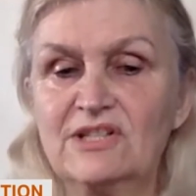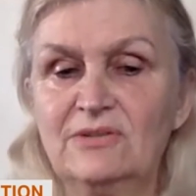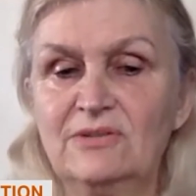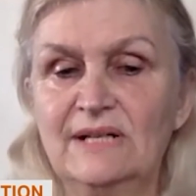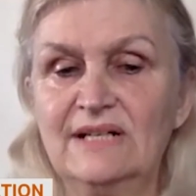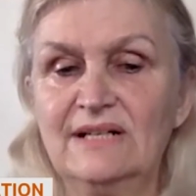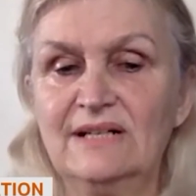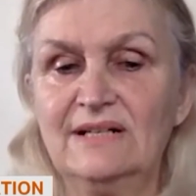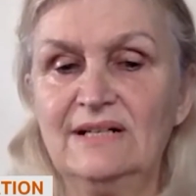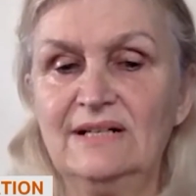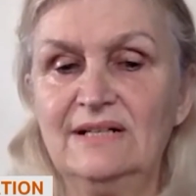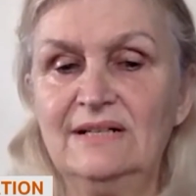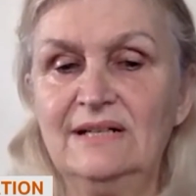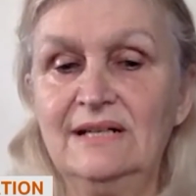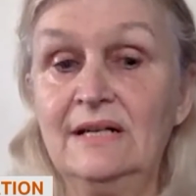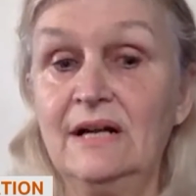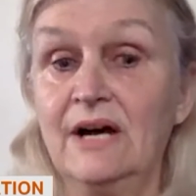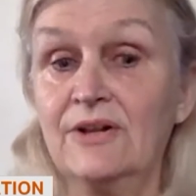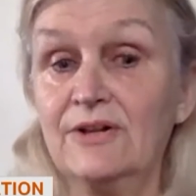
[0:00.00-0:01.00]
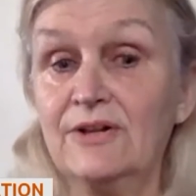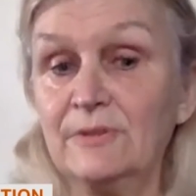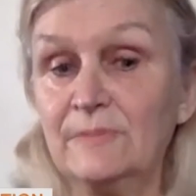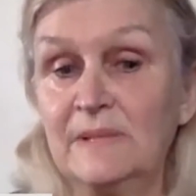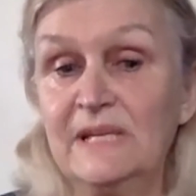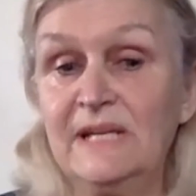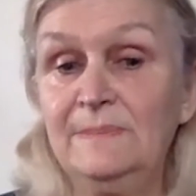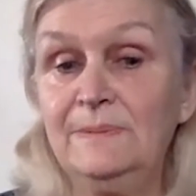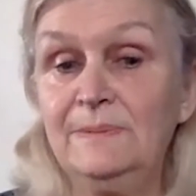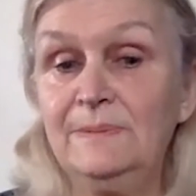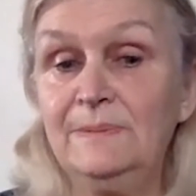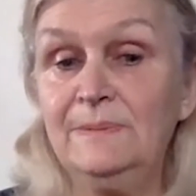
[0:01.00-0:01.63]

going on in other people.